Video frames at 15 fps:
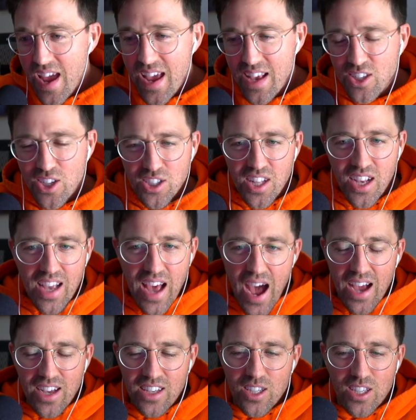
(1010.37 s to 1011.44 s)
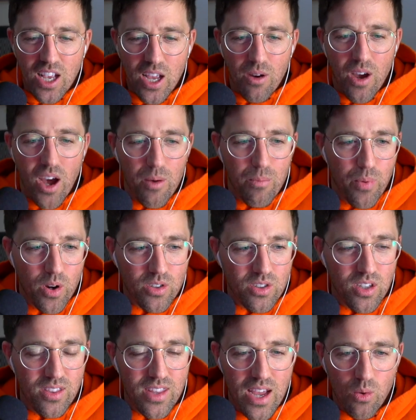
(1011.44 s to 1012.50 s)
It's just a guy. It's like a, a
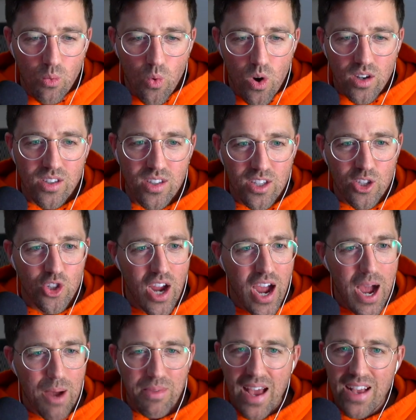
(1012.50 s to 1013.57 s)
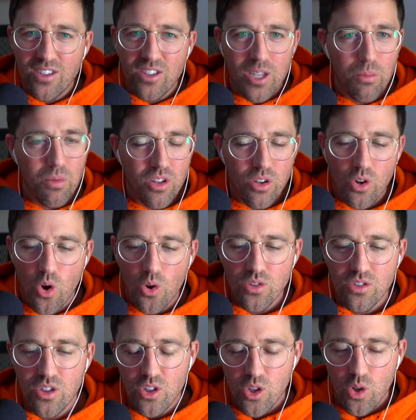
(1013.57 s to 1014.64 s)
person that works at this job that has similar
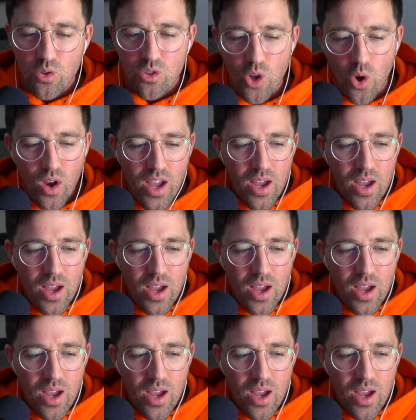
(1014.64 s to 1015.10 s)
goals to you. So